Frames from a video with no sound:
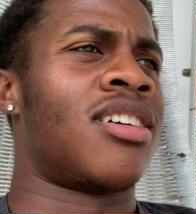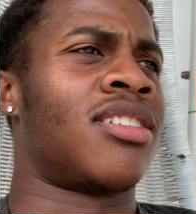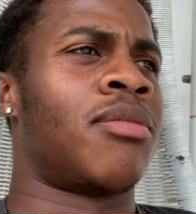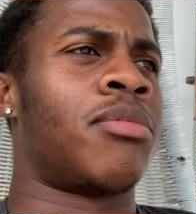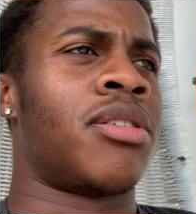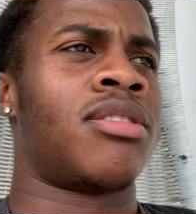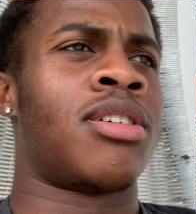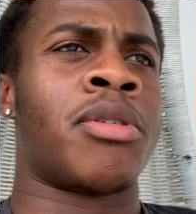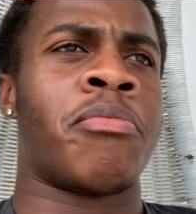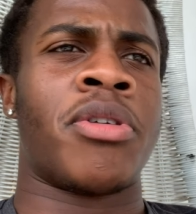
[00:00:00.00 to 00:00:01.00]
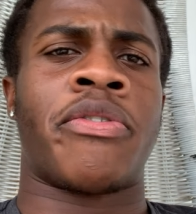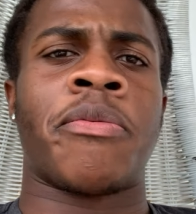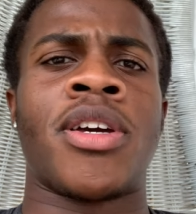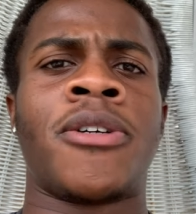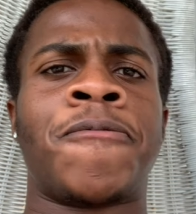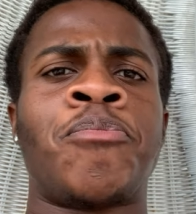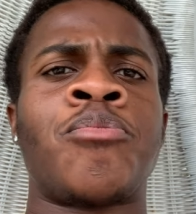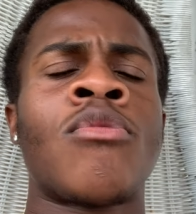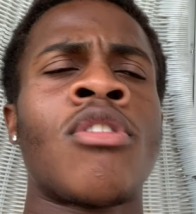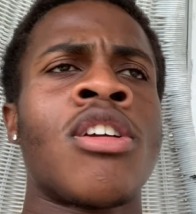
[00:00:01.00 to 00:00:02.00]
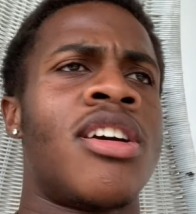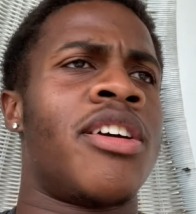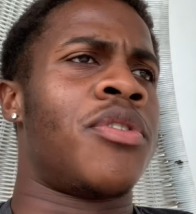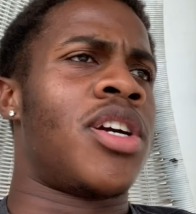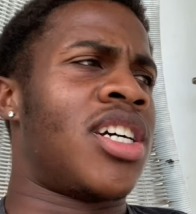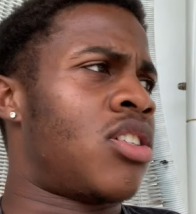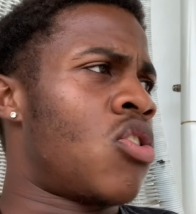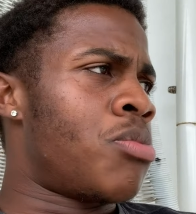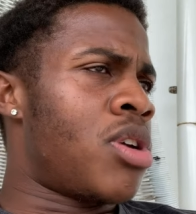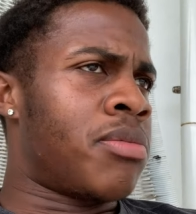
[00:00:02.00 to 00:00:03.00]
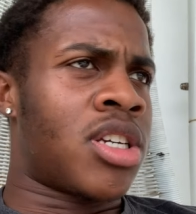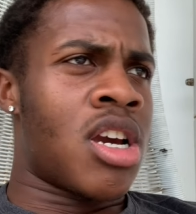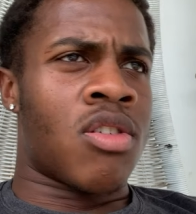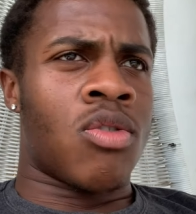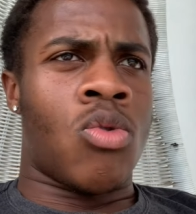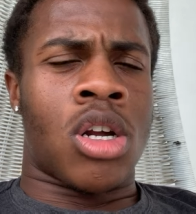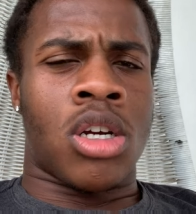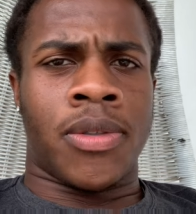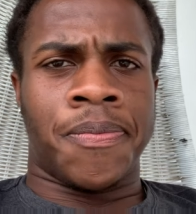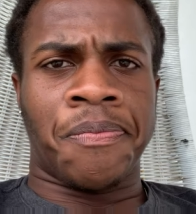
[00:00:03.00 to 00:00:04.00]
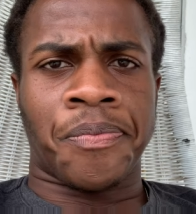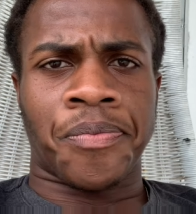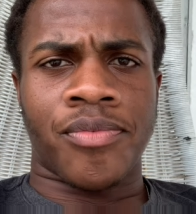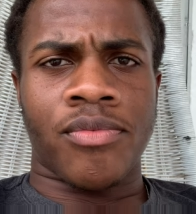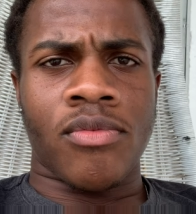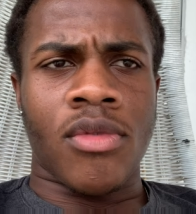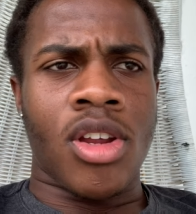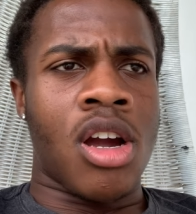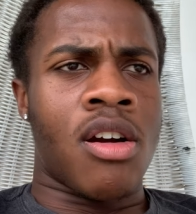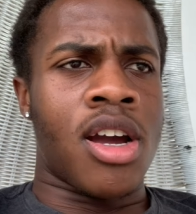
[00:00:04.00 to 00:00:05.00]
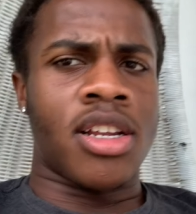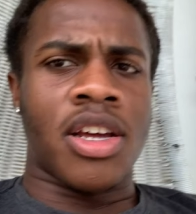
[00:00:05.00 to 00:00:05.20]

something big for me. If you guys know me, I'm scared of the water. All right,